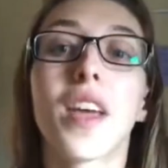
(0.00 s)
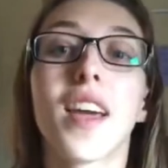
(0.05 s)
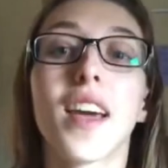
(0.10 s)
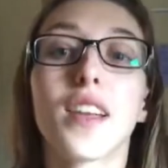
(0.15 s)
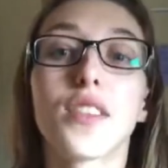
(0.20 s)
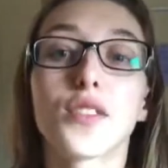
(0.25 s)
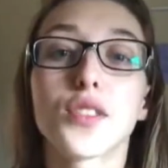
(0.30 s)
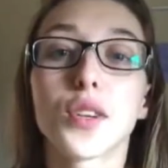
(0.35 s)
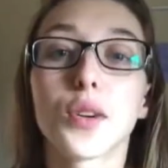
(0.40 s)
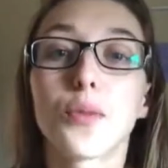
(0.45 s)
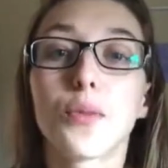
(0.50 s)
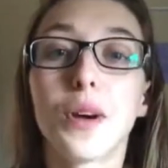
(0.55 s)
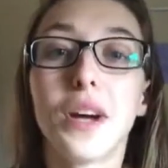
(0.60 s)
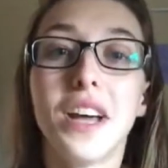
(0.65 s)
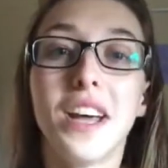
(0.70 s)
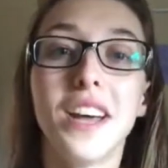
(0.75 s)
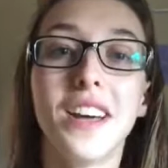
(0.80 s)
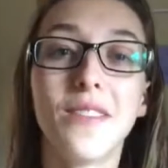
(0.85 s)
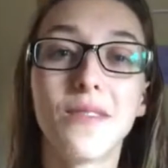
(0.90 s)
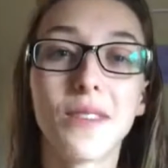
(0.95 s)
And so
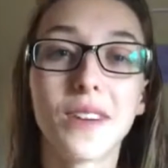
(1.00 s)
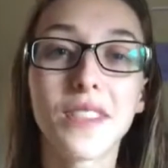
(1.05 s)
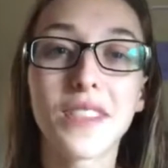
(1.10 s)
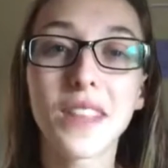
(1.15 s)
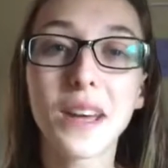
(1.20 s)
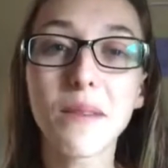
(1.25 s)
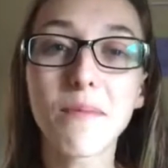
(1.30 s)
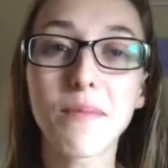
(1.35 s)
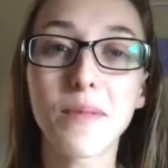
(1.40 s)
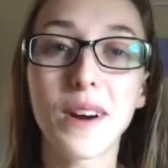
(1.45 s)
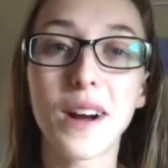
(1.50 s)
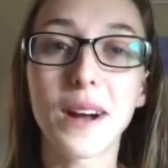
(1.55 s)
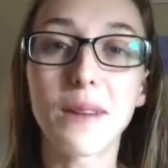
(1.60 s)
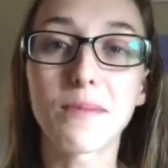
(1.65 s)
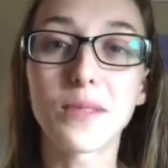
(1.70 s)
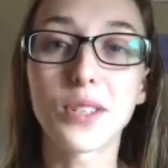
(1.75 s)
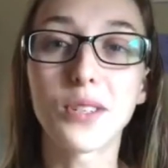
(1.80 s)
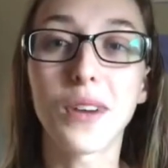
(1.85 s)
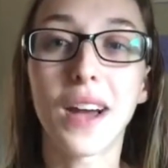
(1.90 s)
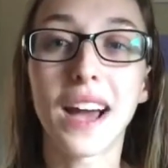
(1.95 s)
with that
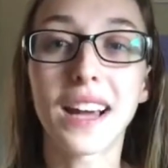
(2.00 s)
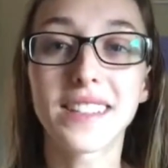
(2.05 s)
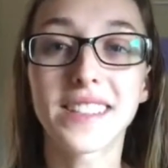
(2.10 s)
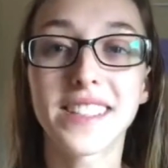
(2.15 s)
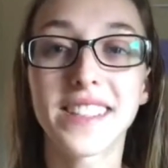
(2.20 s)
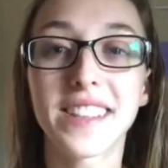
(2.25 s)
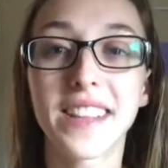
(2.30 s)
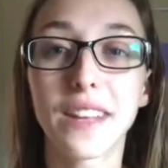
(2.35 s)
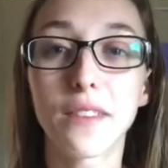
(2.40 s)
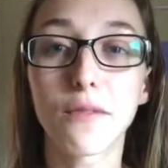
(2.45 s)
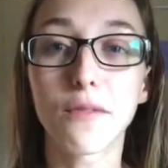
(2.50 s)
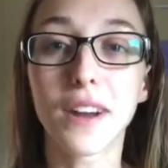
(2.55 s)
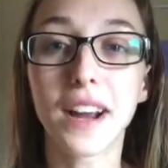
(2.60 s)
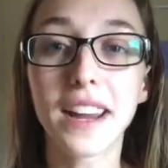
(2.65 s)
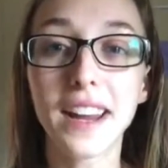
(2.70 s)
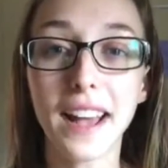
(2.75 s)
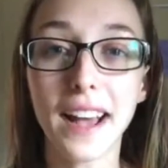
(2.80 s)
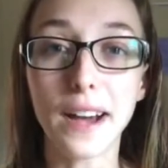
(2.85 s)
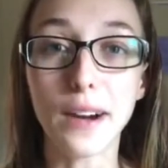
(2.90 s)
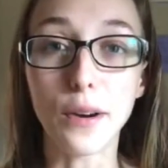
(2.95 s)
prompt, you had to then
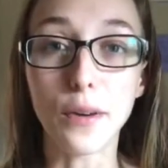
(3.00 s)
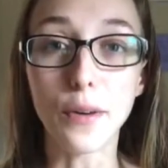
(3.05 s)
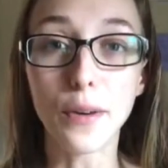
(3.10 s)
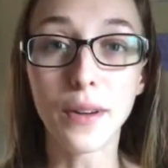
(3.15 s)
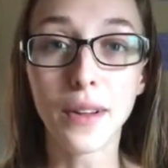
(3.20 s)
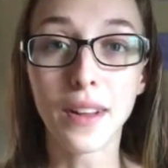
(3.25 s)
write out